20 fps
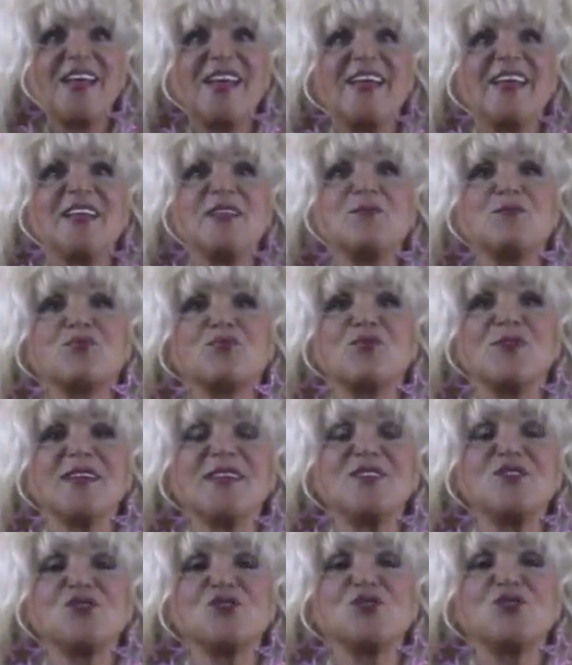It
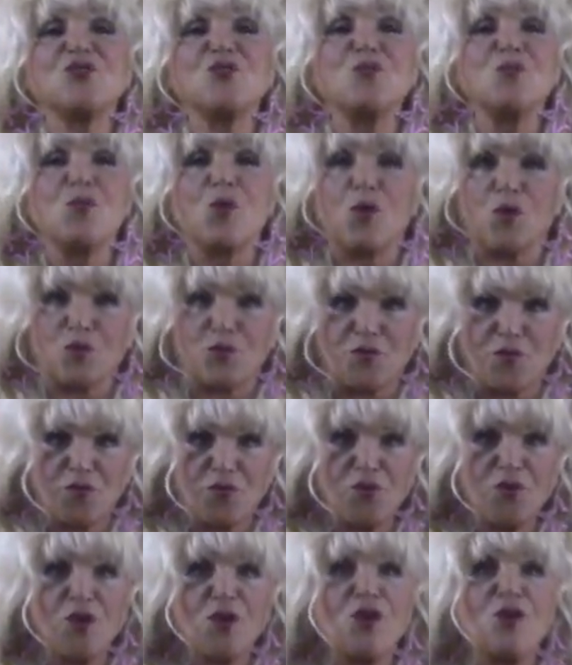brings you more
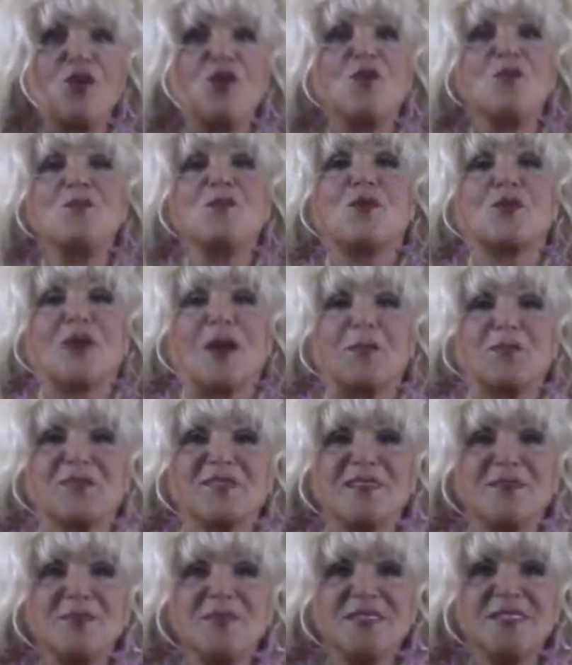flow, more
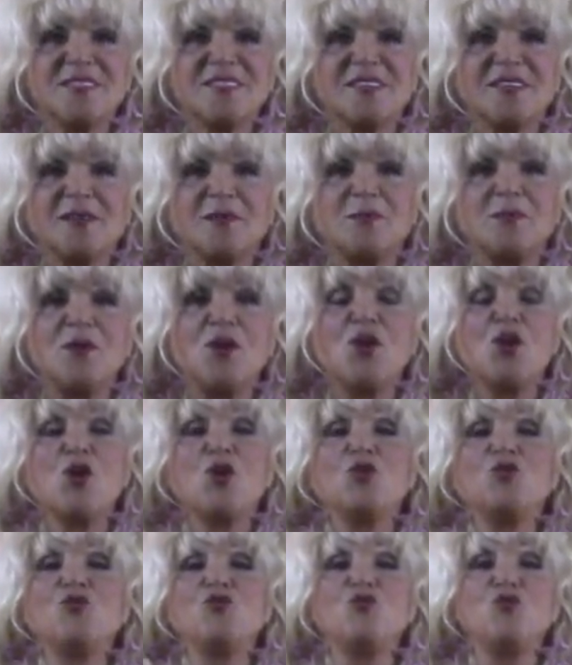optimism,
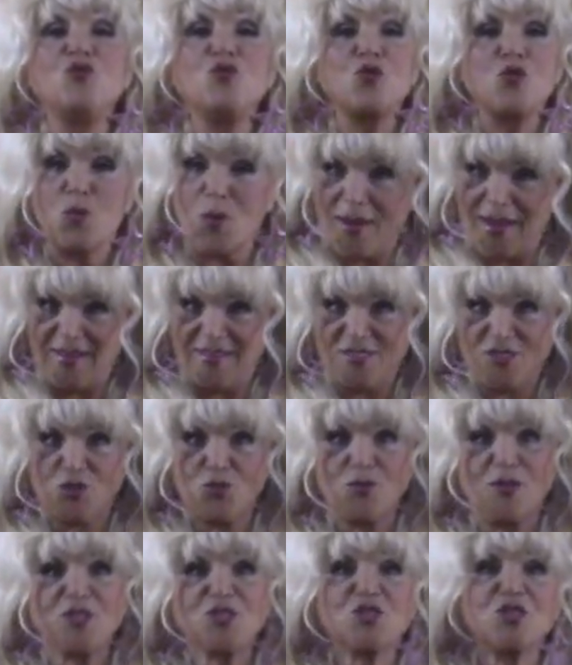new ways
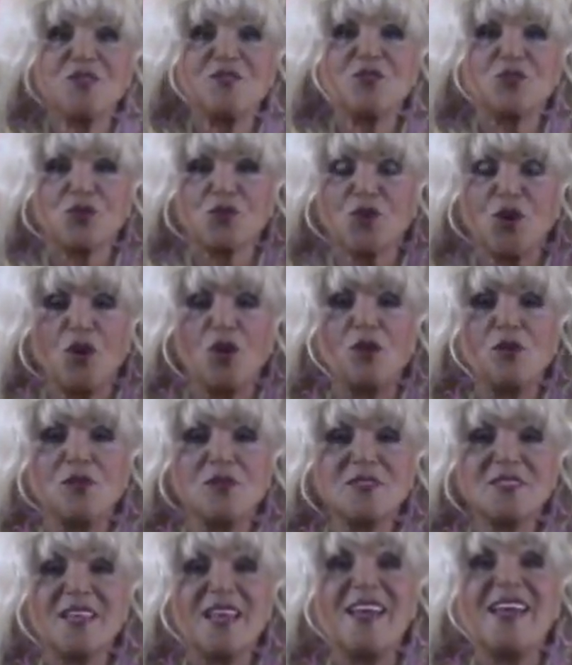to achieve your
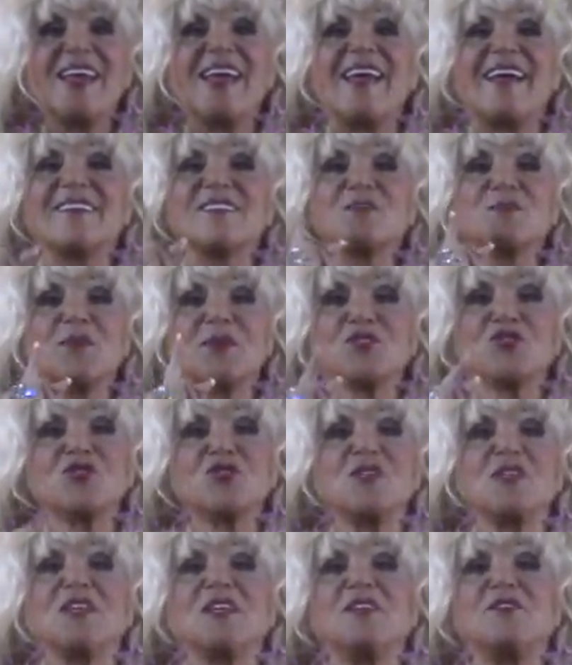goals,
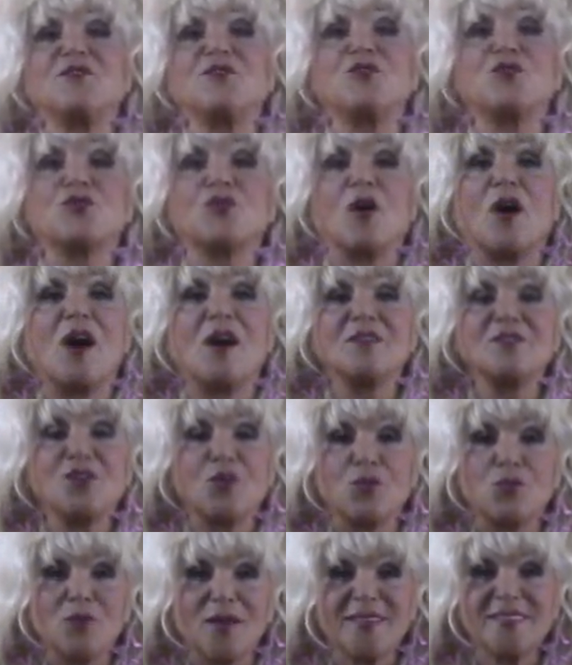especially if you're on
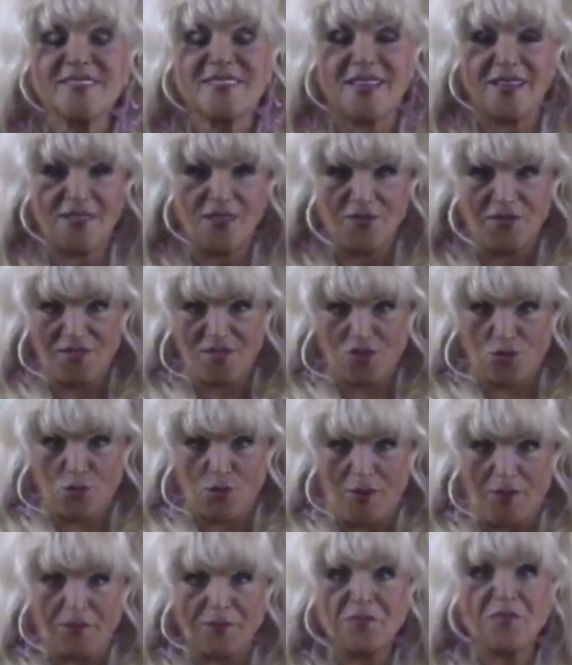the right side of
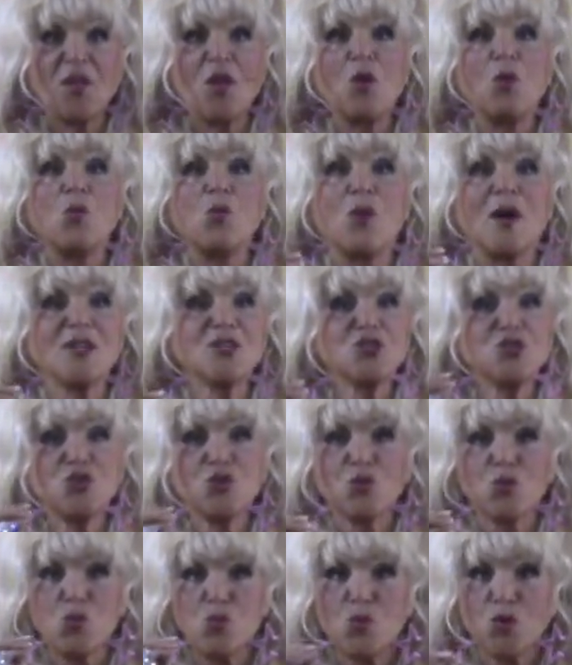history. Watch
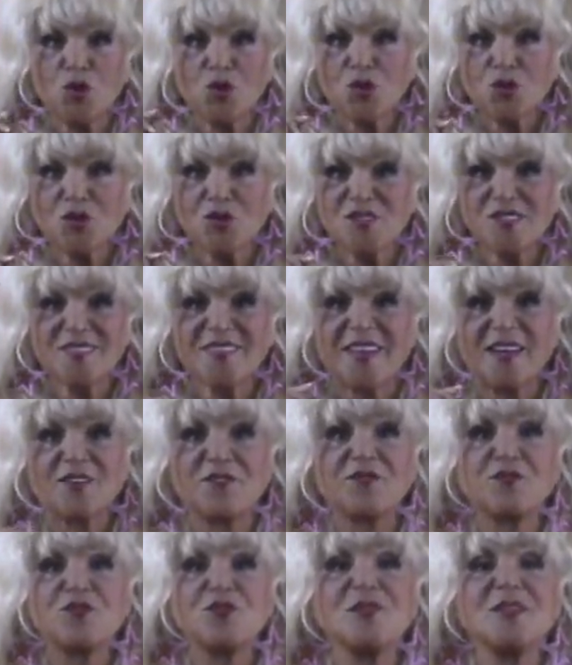your words
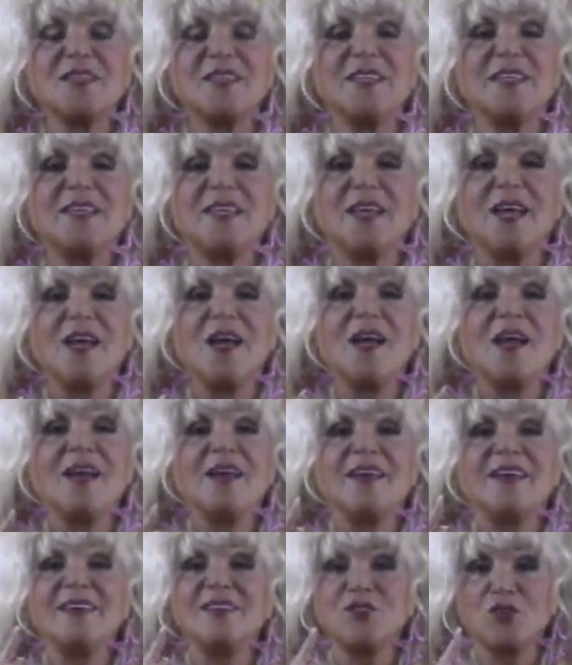carefully
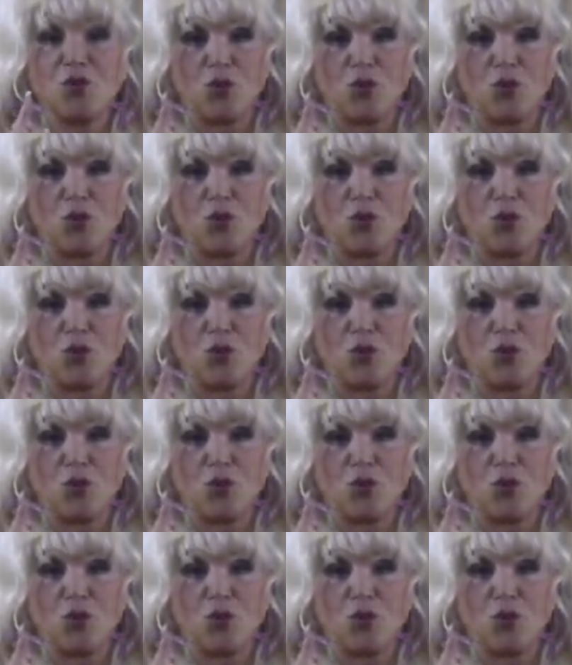in